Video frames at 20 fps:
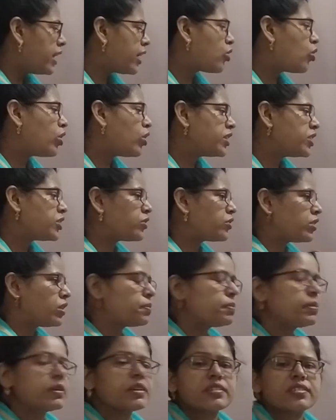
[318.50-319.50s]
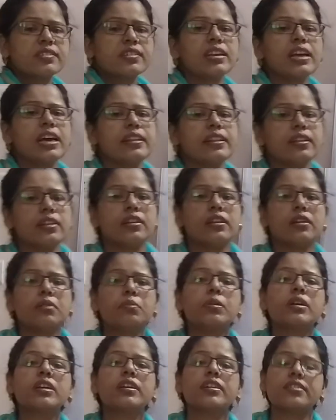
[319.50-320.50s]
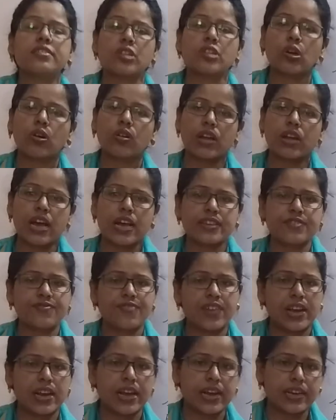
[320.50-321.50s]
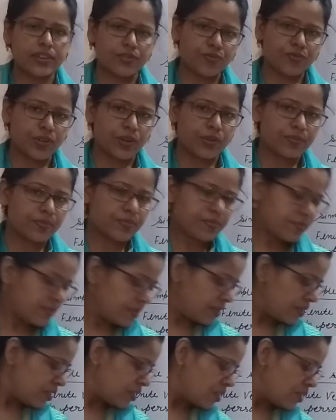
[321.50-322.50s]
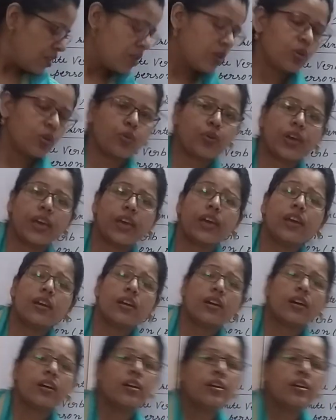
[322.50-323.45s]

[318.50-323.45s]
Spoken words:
according to the person and the number is known as finite verb. Okay.